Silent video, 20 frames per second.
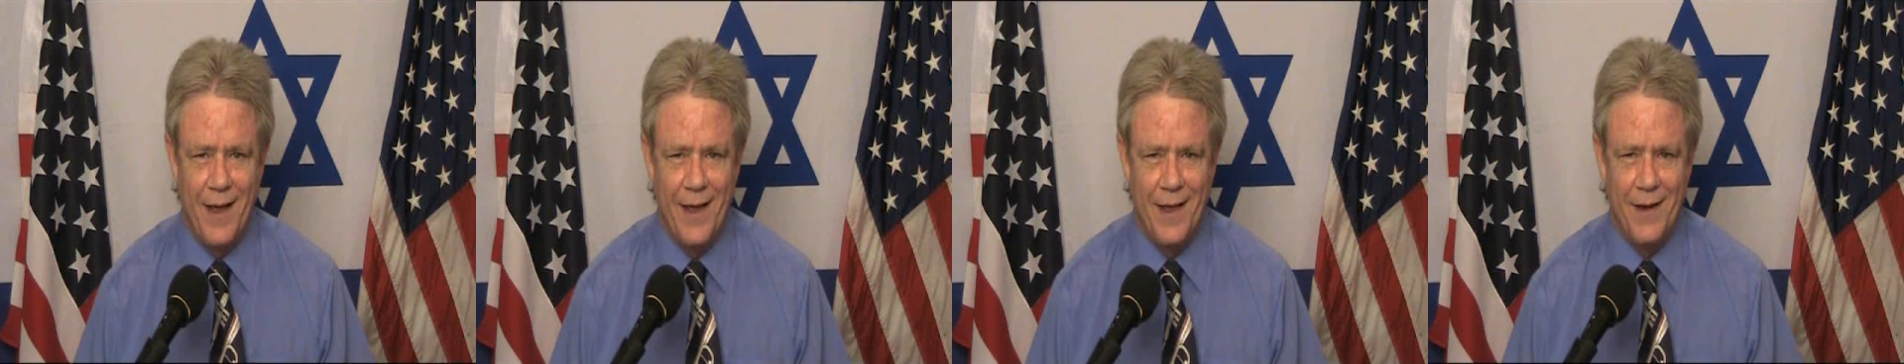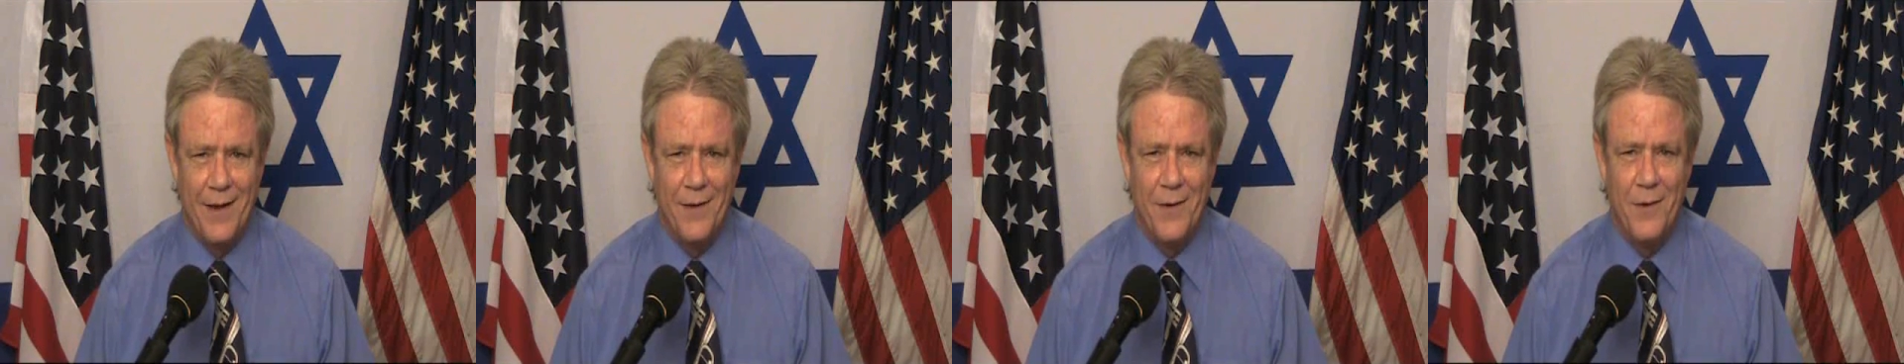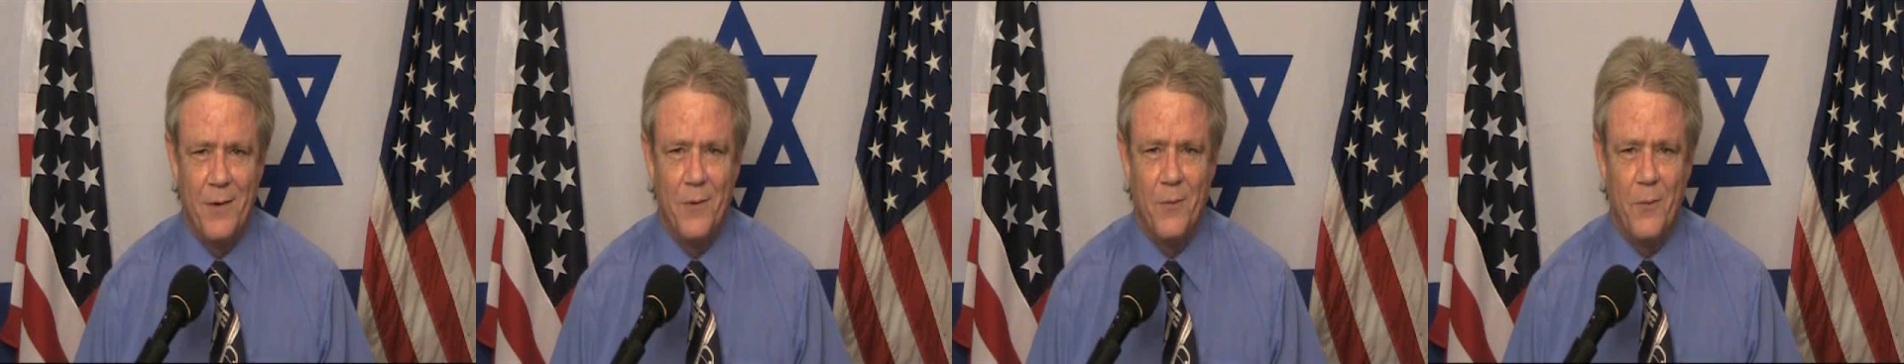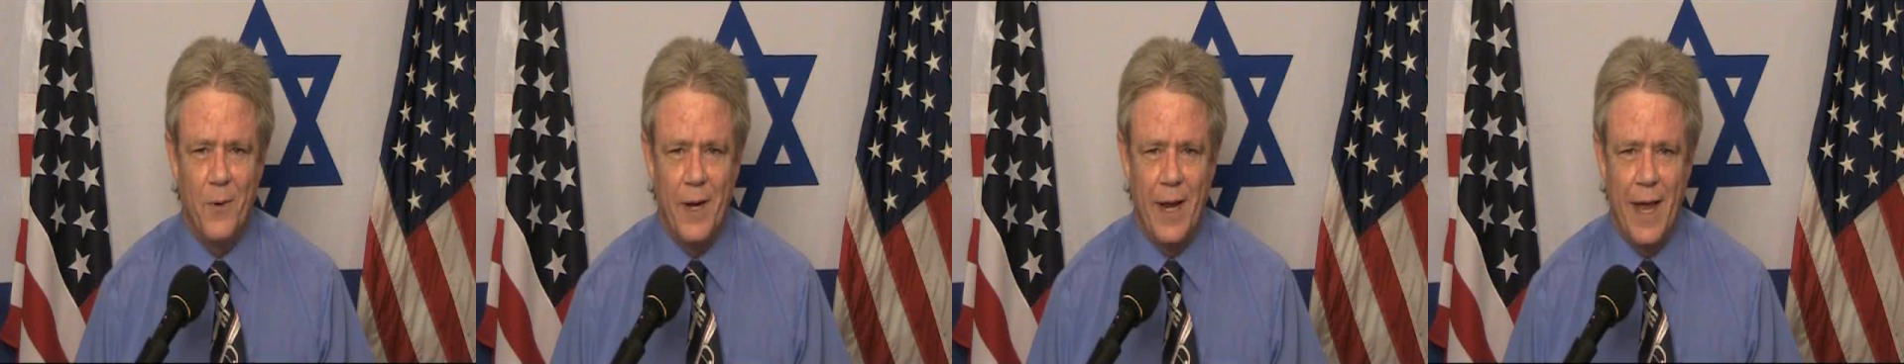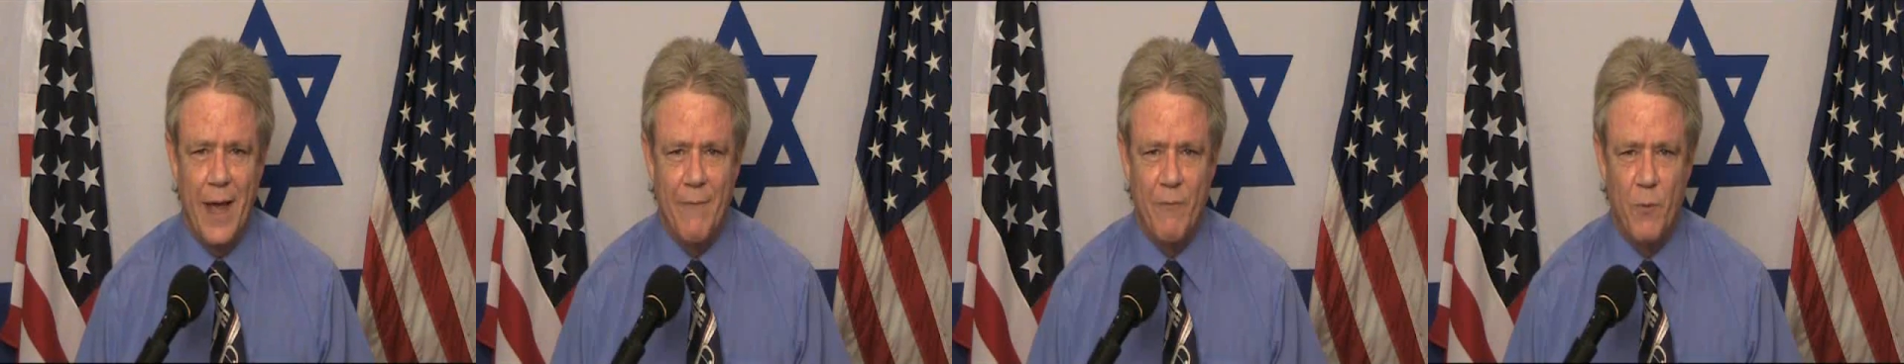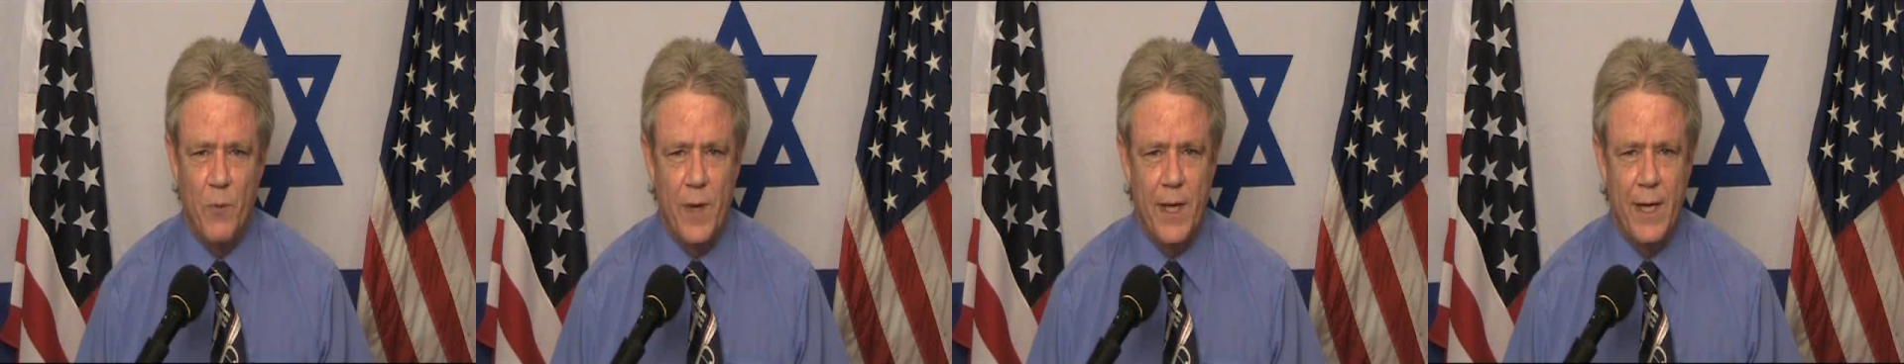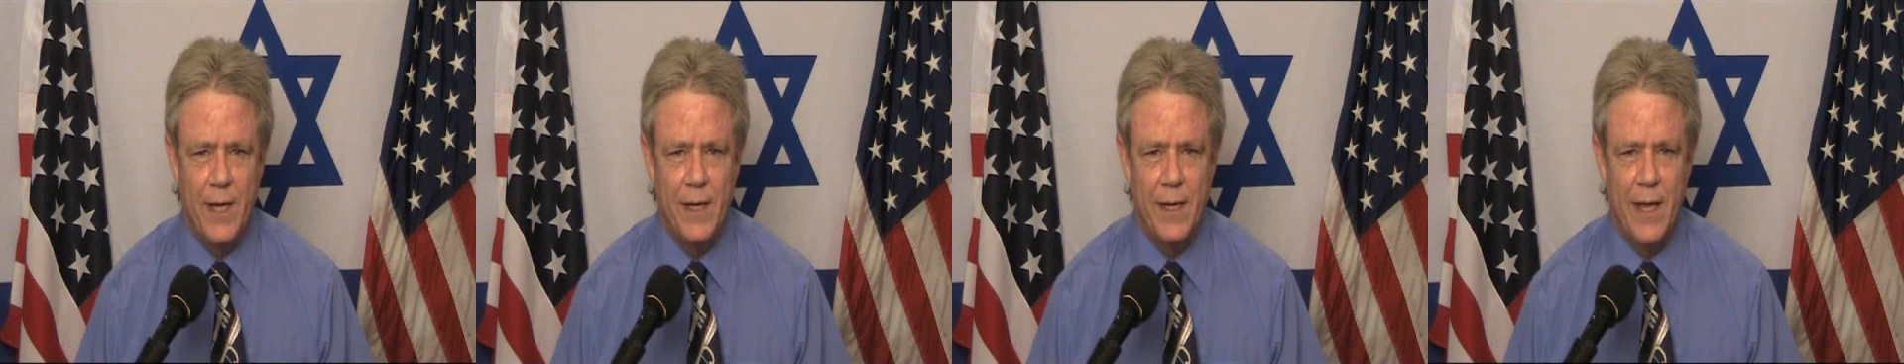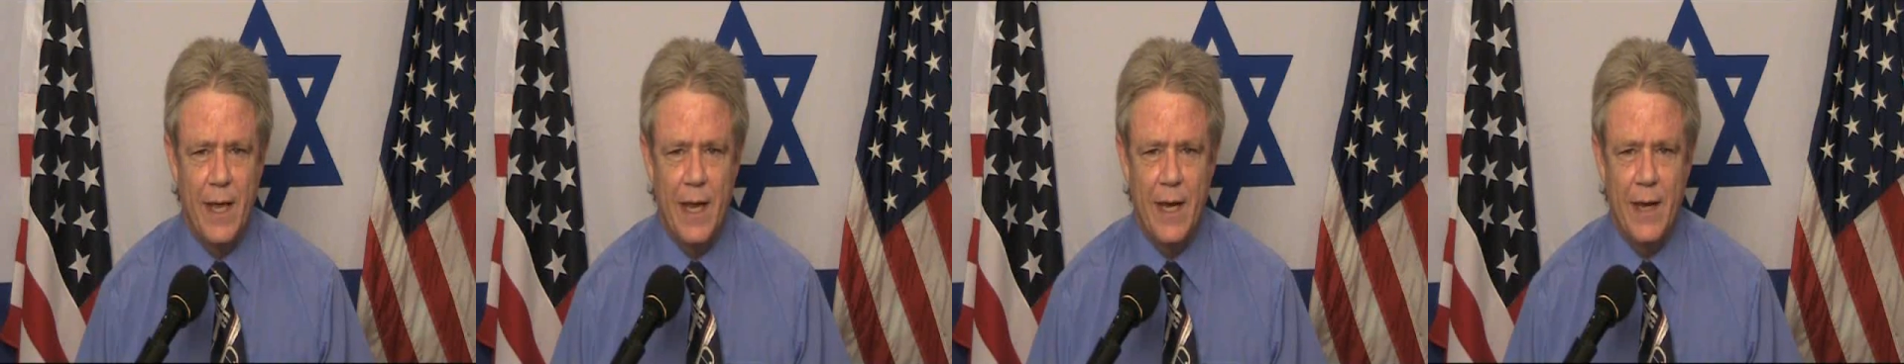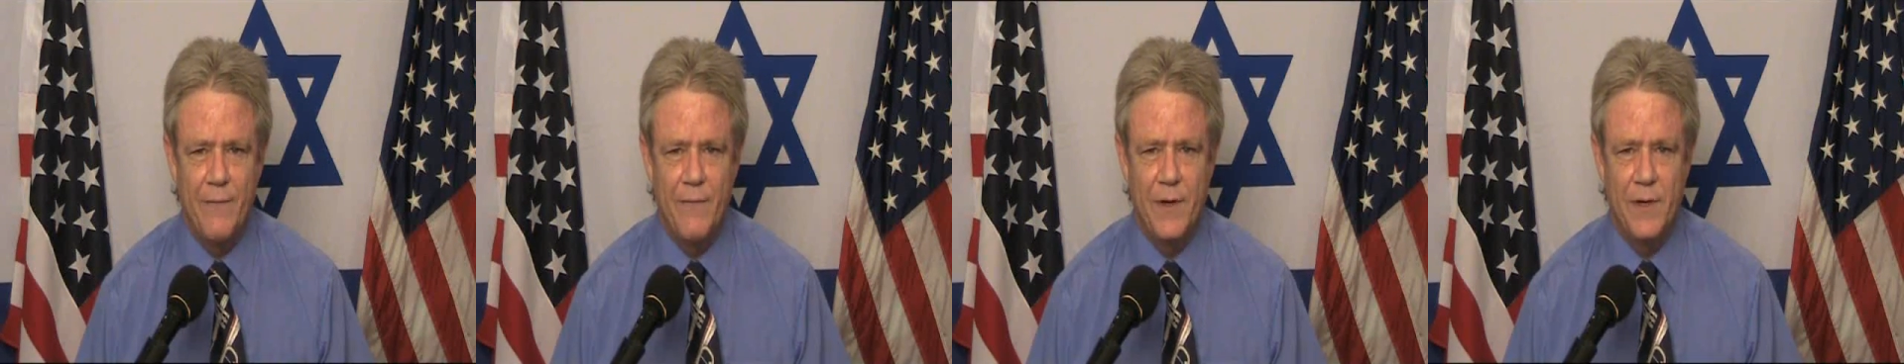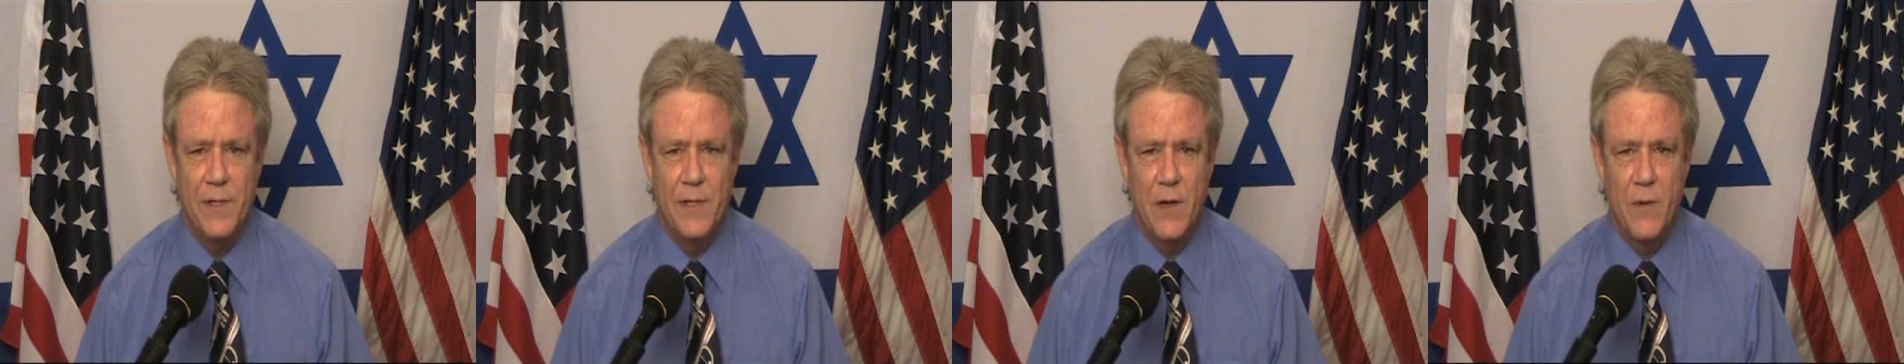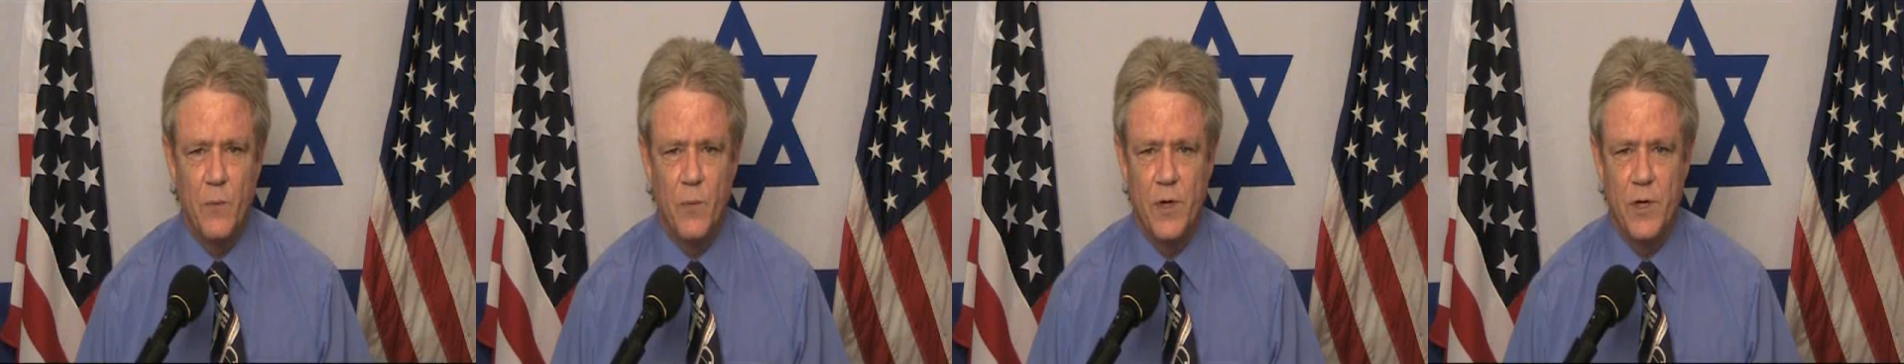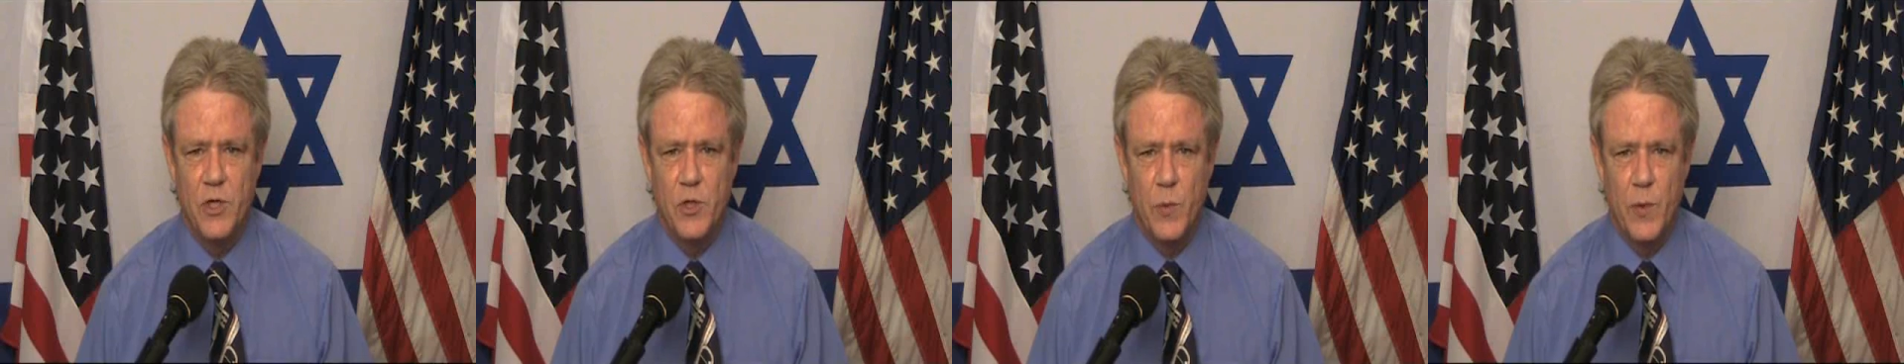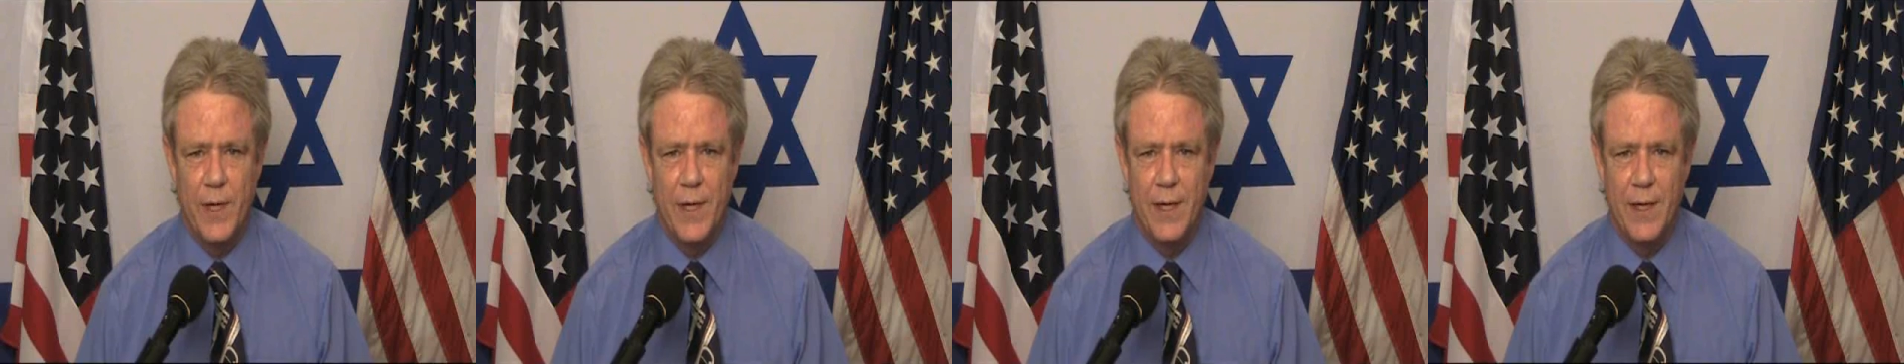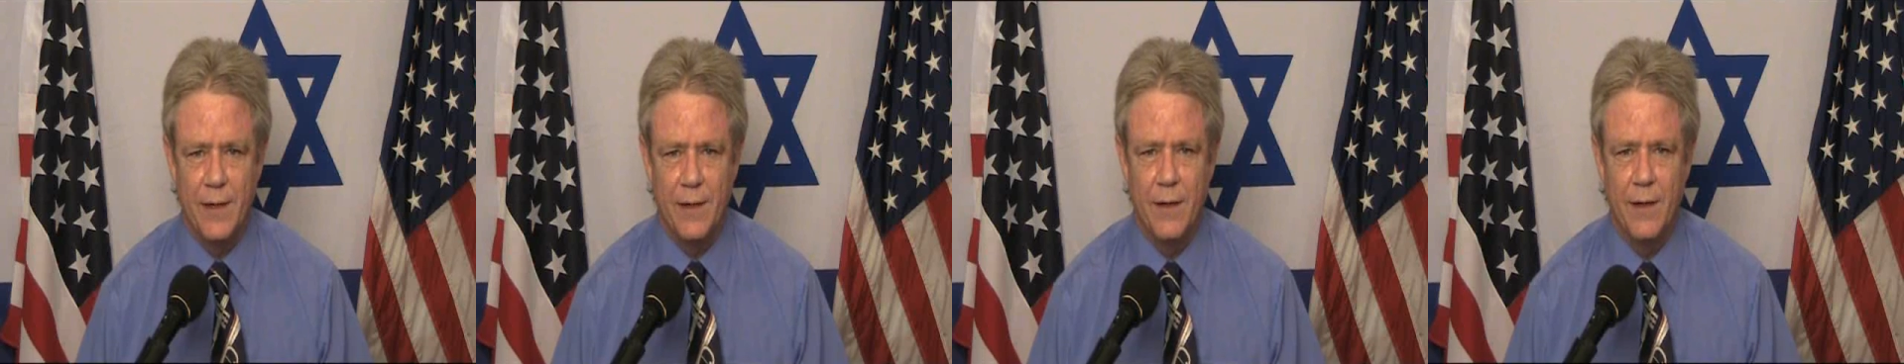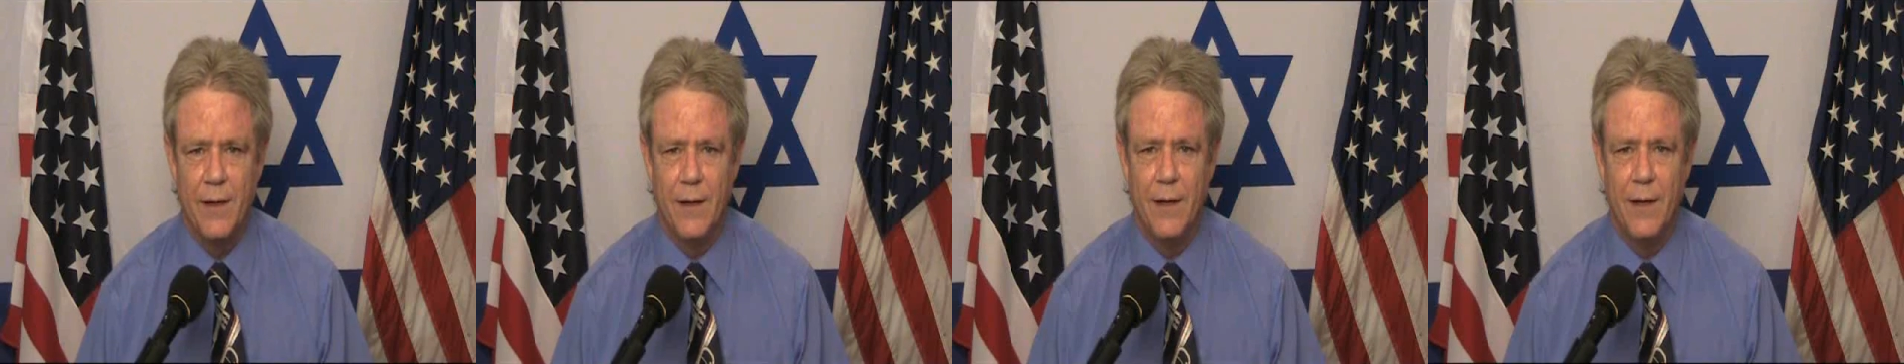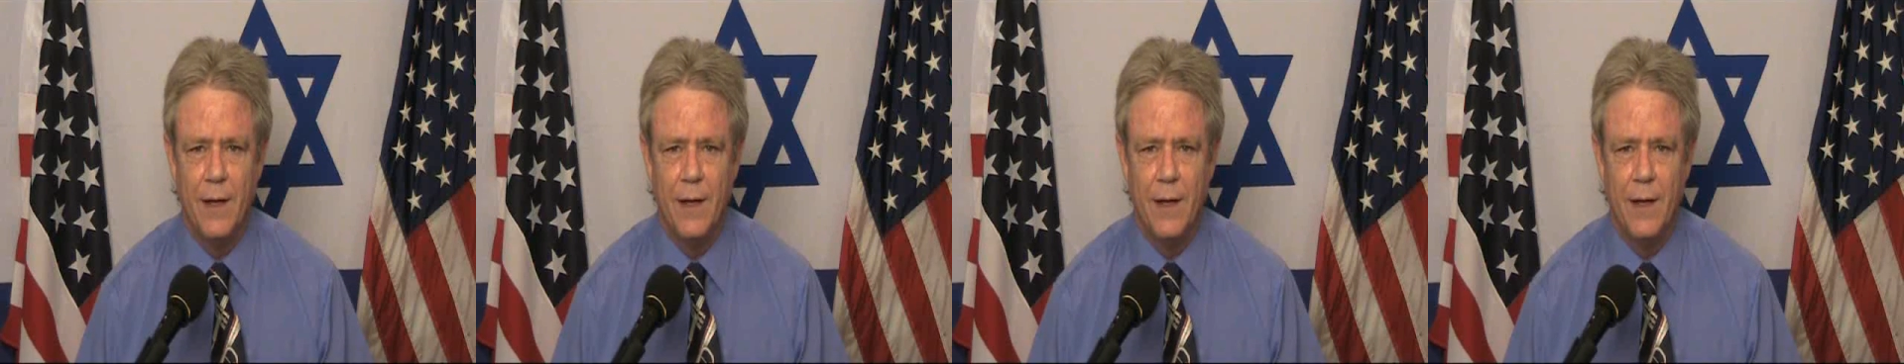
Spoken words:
and we have a weekend ahead of us in which we can